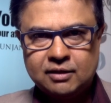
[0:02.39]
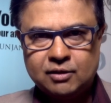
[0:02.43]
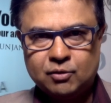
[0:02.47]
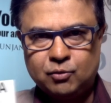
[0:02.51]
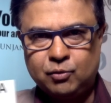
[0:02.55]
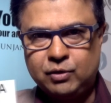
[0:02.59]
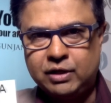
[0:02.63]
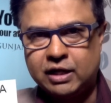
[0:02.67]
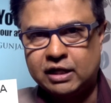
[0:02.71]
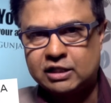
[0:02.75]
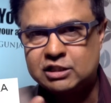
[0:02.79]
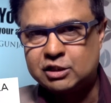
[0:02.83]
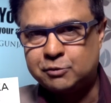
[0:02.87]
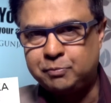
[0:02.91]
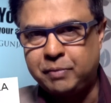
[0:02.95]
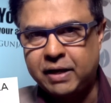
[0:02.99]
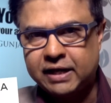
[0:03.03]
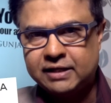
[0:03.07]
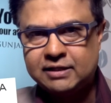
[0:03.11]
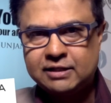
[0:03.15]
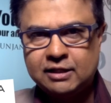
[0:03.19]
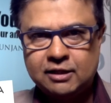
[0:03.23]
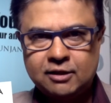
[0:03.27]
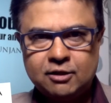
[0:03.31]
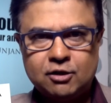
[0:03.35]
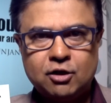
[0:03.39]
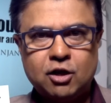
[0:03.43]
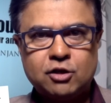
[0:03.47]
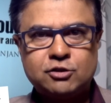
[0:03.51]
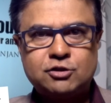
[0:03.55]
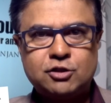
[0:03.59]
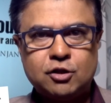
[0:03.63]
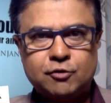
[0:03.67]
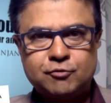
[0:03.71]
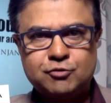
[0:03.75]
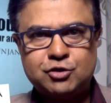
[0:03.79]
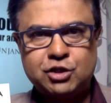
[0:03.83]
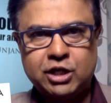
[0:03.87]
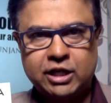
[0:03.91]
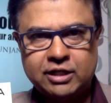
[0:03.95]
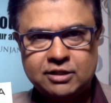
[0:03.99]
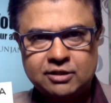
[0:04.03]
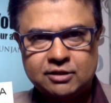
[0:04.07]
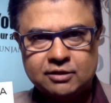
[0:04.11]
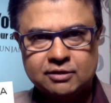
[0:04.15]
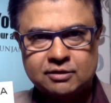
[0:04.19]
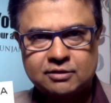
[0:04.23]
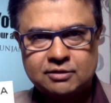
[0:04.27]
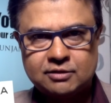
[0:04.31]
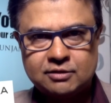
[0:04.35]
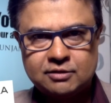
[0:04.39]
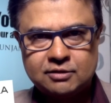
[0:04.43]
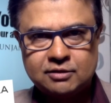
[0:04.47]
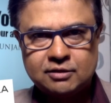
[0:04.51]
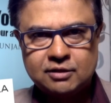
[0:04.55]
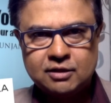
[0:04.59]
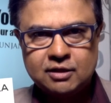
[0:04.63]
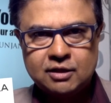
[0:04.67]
We are expecting lots of changes.